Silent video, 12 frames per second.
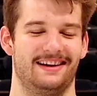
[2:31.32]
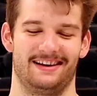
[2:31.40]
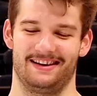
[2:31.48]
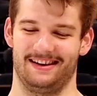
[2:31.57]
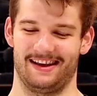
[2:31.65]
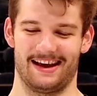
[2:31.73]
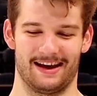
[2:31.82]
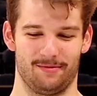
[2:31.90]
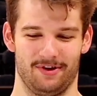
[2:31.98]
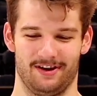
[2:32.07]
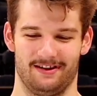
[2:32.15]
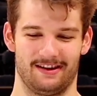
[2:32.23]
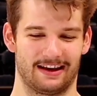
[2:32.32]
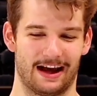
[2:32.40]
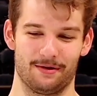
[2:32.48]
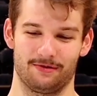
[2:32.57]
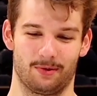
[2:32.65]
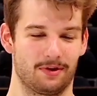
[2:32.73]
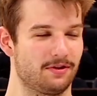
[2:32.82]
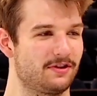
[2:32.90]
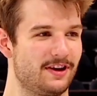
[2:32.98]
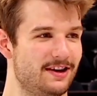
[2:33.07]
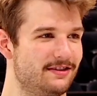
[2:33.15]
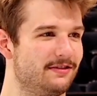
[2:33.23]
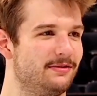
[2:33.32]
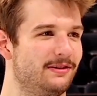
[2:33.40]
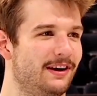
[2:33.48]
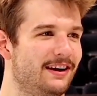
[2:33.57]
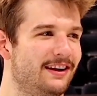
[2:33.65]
Yeah, I mean, like I was one of those kids, right?